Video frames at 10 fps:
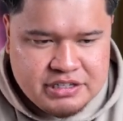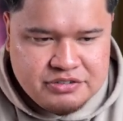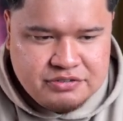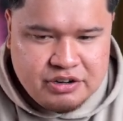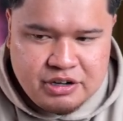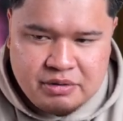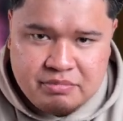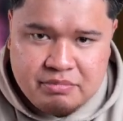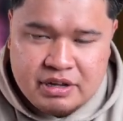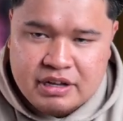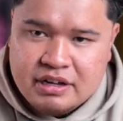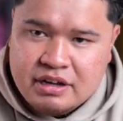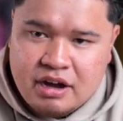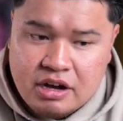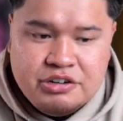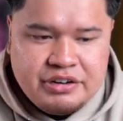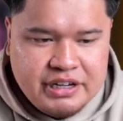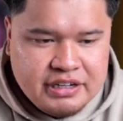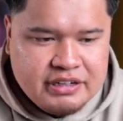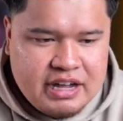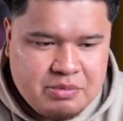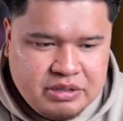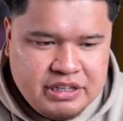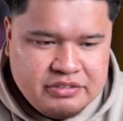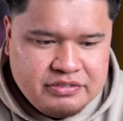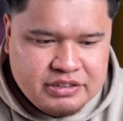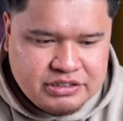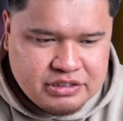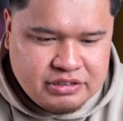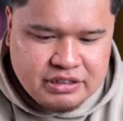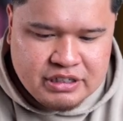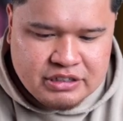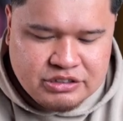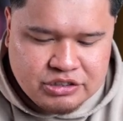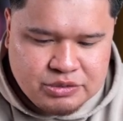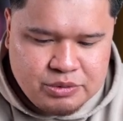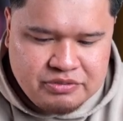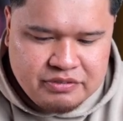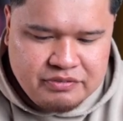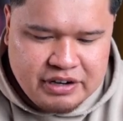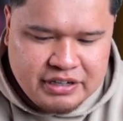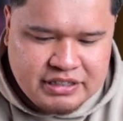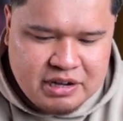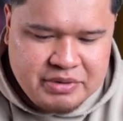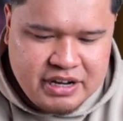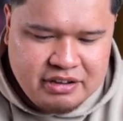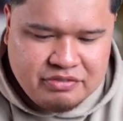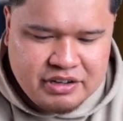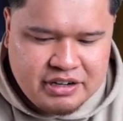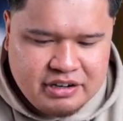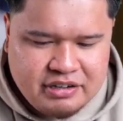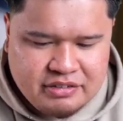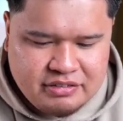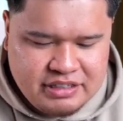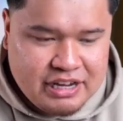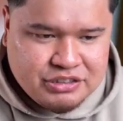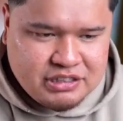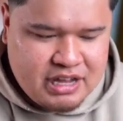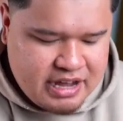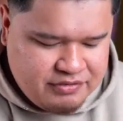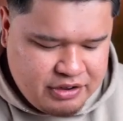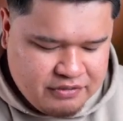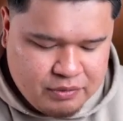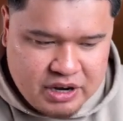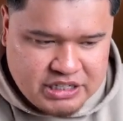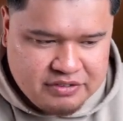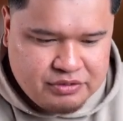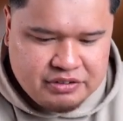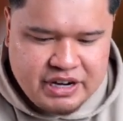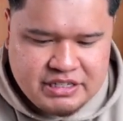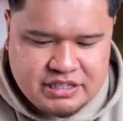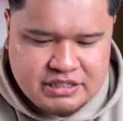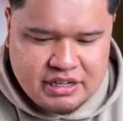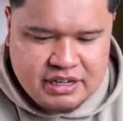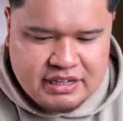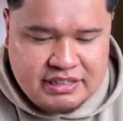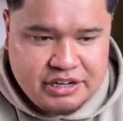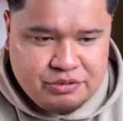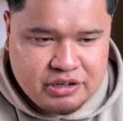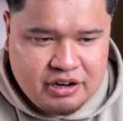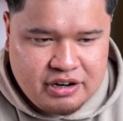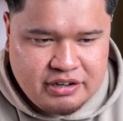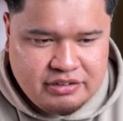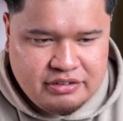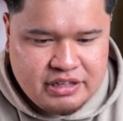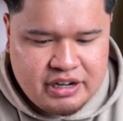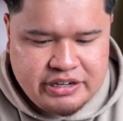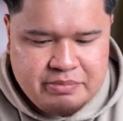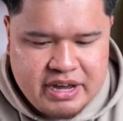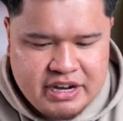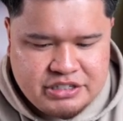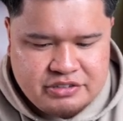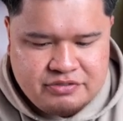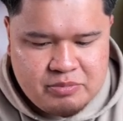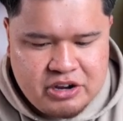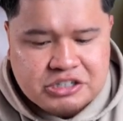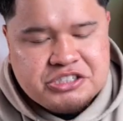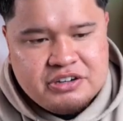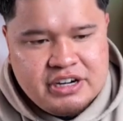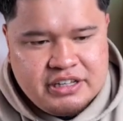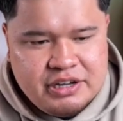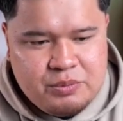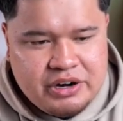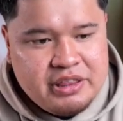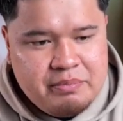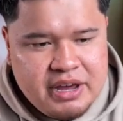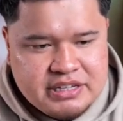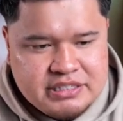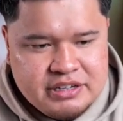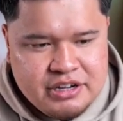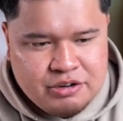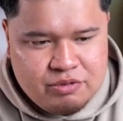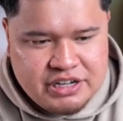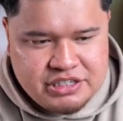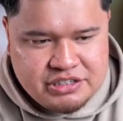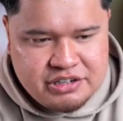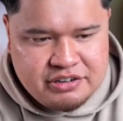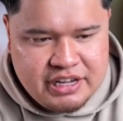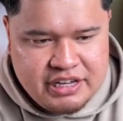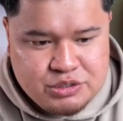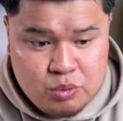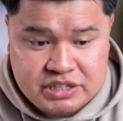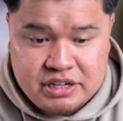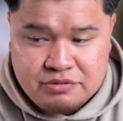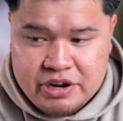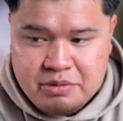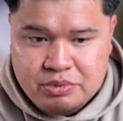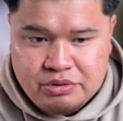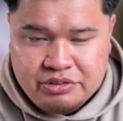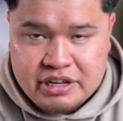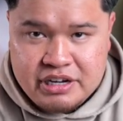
from Hungary, I believe. So Toto Wolff, very dominating figure. Yells a lot if you ever watch F1 races. Daniel Ricciardo, the Honey Badger from Australia, one of the best races there is. Was on Red Bull, then